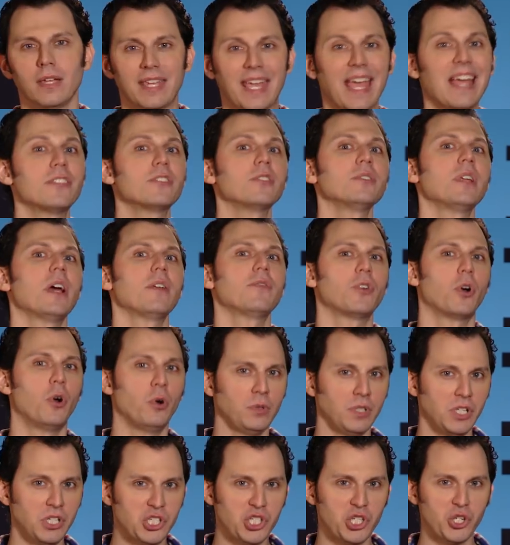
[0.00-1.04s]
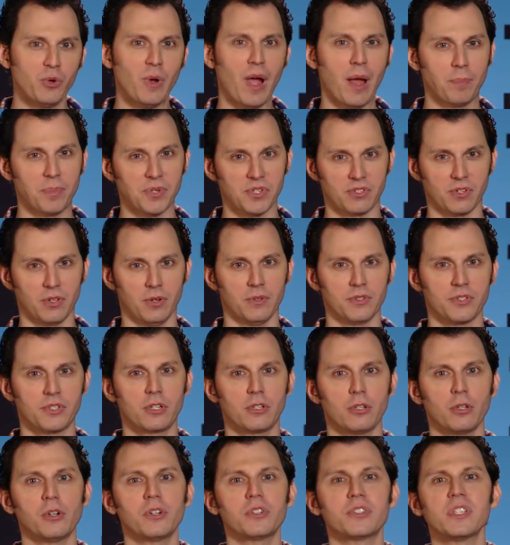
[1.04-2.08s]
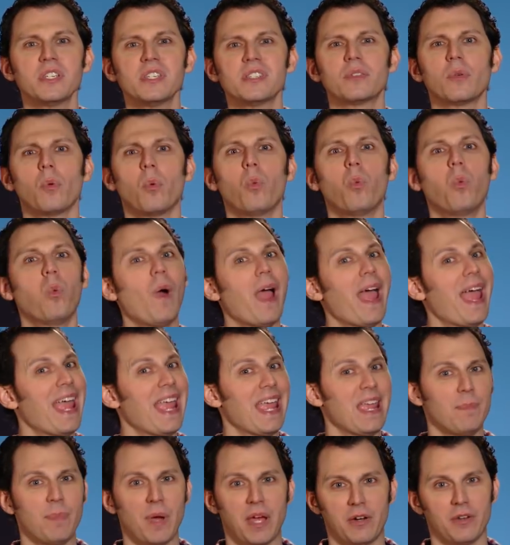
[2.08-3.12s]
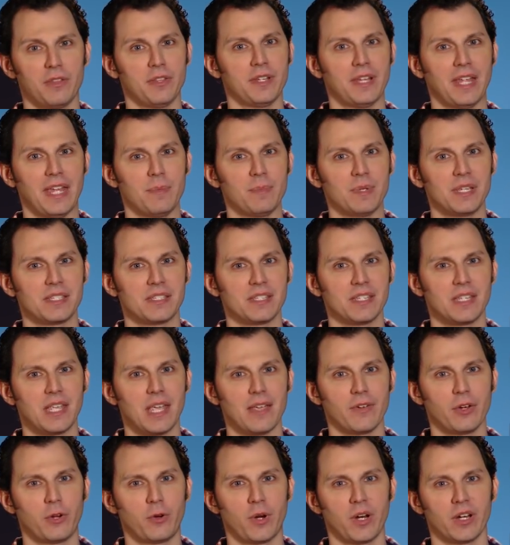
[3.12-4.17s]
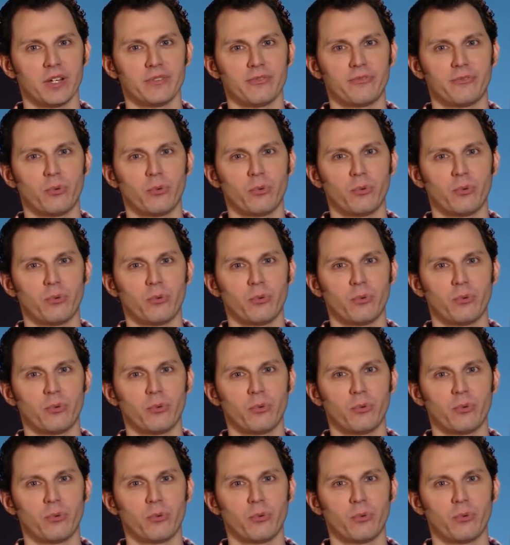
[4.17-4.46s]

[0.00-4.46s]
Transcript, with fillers: Canceled after only two episodes, Clerks is way better than A B C gave it credit